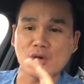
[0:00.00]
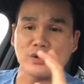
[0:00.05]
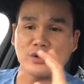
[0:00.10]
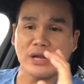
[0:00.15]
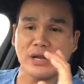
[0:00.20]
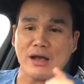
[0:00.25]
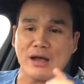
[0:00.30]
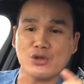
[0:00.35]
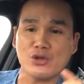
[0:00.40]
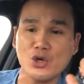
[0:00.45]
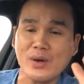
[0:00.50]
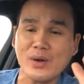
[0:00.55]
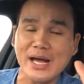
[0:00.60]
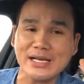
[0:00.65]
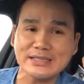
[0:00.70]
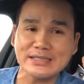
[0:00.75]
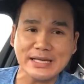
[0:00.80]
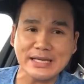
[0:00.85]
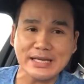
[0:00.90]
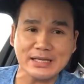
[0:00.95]
now you
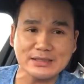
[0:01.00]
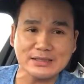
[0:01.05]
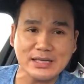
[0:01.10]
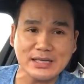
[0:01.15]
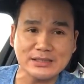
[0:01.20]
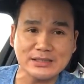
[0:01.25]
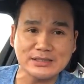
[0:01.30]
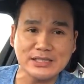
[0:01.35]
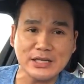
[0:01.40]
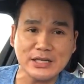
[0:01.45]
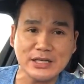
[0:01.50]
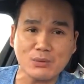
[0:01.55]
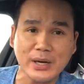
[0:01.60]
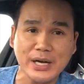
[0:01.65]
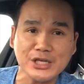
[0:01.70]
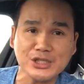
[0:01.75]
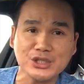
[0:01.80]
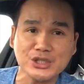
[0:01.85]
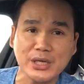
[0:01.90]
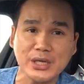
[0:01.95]
got to take into
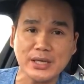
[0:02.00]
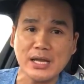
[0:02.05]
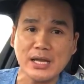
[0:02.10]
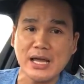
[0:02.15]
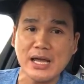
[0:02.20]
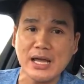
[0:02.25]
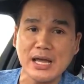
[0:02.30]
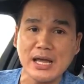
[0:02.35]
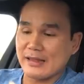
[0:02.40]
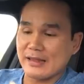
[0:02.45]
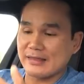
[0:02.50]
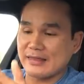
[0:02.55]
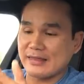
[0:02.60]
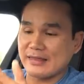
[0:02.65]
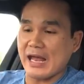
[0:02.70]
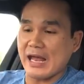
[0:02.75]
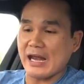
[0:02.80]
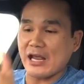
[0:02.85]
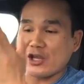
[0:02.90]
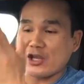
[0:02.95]
consideration
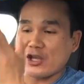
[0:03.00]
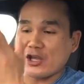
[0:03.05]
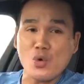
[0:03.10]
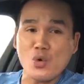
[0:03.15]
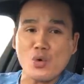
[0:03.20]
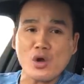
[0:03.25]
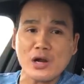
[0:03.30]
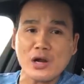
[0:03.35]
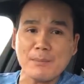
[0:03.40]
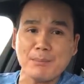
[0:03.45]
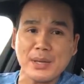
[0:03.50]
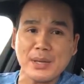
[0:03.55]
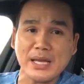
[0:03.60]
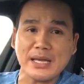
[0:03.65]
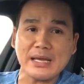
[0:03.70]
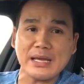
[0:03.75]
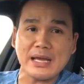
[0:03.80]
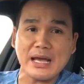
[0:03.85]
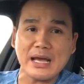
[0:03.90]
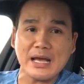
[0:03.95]
that you're going to
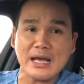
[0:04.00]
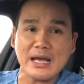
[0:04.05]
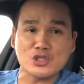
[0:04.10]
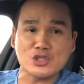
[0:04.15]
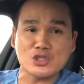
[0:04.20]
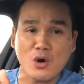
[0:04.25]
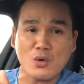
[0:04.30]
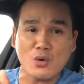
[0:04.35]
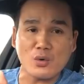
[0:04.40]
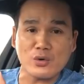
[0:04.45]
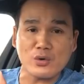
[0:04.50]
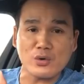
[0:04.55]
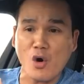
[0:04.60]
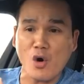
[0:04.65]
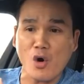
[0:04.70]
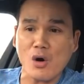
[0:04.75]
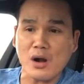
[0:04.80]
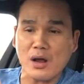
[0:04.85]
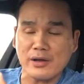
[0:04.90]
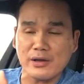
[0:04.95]
be, so
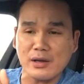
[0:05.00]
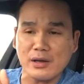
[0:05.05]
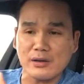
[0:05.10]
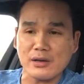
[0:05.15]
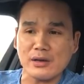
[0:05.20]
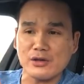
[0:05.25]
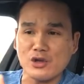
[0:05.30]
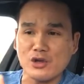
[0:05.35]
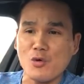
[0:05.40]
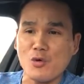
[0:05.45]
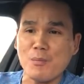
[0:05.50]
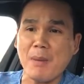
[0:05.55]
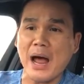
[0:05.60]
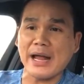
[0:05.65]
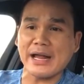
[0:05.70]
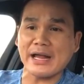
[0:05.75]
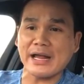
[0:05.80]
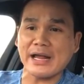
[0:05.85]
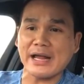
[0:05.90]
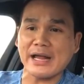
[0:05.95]
you
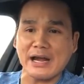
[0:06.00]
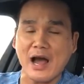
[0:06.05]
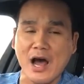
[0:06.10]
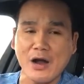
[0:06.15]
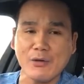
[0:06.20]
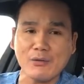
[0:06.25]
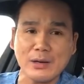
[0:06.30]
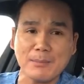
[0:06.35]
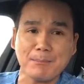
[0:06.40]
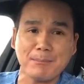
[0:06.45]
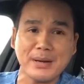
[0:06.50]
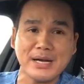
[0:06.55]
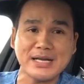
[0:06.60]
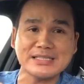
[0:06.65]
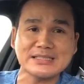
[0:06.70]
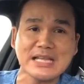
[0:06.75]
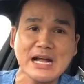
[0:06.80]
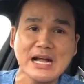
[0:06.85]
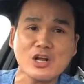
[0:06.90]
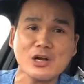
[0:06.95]
buying it at 100,
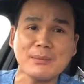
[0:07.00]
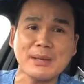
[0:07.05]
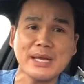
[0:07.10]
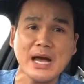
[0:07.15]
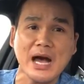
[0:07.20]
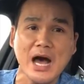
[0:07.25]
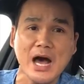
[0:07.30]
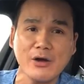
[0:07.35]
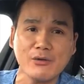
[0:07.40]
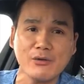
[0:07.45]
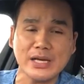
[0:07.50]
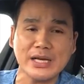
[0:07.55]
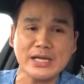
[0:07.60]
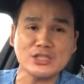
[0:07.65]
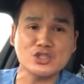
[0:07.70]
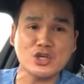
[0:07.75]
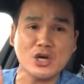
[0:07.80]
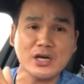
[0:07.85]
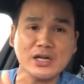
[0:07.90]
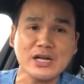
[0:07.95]
but it's not going to be
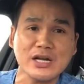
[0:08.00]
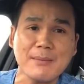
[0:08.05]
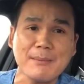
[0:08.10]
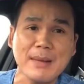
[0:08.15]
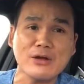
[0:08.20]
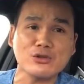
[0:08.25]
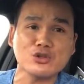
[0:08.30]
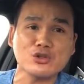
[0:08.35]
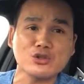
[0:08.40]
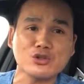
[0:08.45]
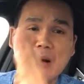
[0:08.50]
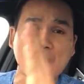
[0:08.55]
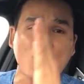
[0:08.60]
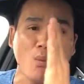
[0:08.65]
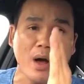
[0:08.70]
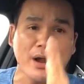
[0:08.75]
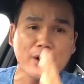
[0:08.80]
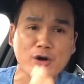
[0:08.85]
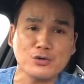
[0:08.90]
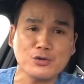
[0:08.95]
100. It's going to come out to
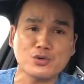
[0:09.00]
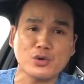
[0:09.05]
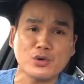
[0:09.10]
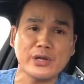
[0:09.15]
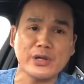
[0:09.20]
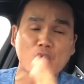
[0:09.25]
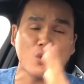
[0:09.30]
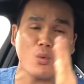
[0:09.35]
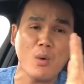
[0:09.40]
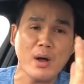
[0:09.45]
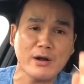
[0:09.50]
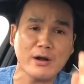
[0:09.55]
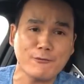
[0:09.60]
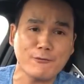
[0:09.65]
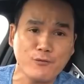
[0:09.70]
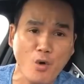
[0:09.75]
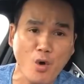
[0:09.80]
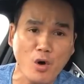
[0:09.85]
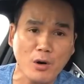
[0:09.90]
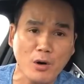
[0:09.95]
about 103 or
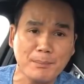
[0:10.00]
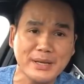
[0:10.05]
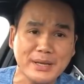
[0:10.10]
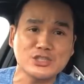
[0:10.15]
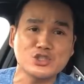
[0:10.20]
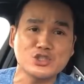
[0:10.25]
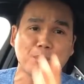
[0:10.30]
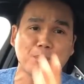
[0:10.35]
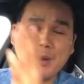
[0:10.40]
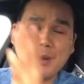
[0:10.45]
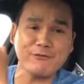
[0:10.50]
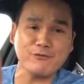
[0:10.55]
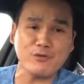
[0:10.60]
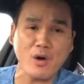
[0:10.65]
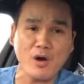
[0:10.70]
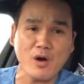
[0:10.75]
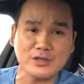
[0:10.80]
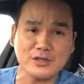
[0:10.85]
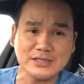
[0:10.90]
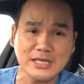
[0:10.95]
104 because you're
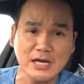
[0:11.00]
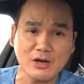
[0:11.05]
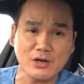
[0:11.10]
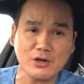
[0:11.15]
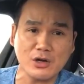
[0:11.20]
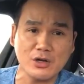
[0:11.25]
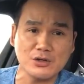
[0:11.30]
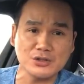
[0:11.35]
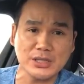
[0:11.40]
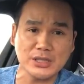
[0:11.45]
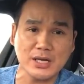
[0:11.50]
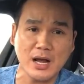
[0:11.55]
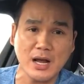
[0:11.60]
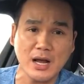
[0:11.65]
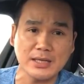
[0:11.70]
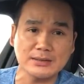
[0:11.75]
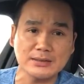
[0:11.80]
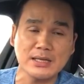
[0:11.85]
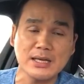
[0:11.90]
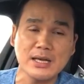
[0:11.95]
paying for all the seller closing
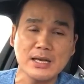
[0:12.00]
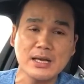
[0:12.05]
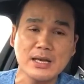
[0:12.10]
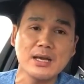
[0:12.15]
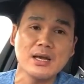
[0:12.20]
costs.